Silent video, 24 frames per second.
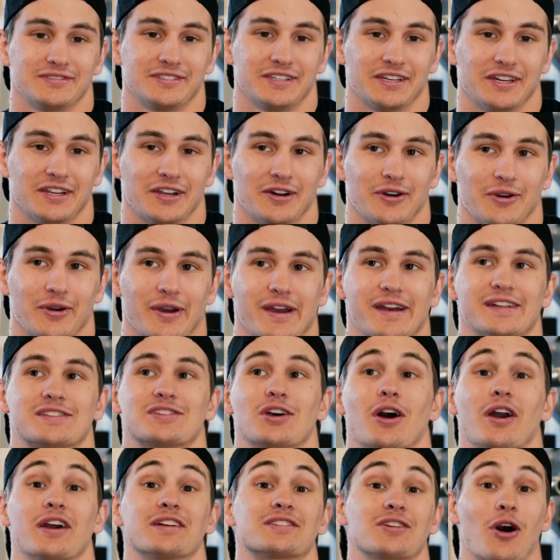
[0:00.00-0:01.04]
You know,
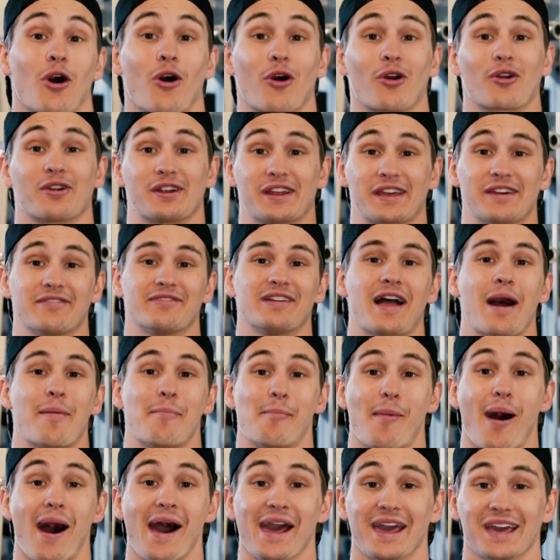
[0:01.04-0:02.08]
it's hard. Even at
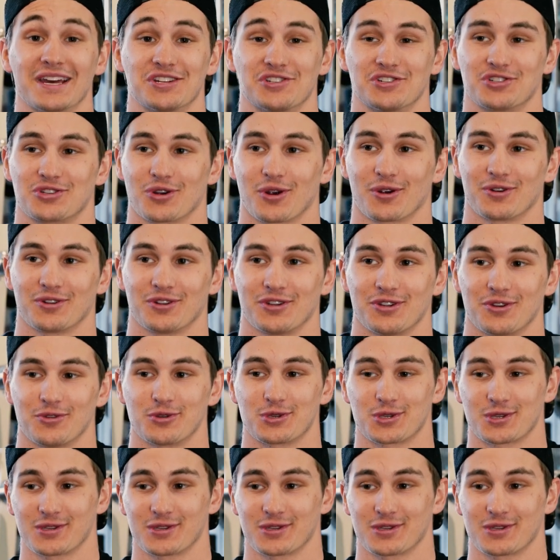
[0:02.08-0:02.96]
my age, it's hard to do.